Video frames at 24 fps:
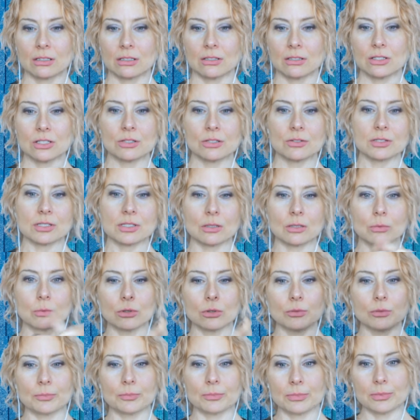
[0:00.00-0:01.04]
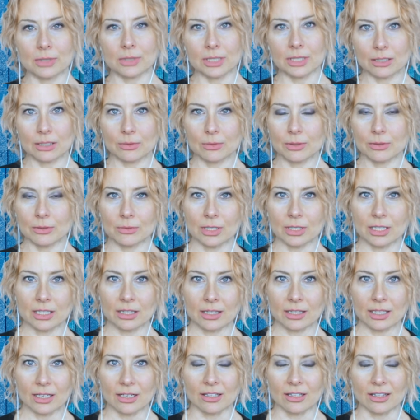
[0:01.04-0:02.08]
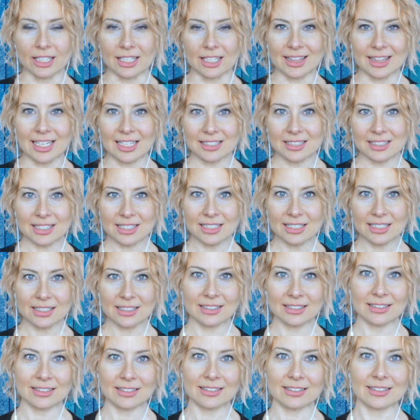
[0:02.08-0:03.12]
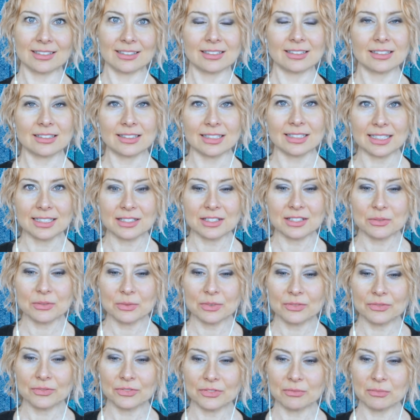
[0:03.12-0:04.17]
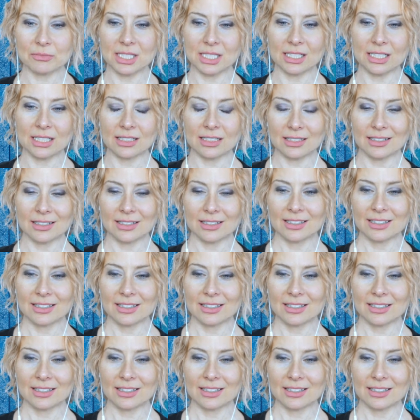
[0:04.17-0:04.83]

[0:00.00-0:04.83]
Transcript: And she was like, whoop, like went right there. Like, that's it. That's the one for me.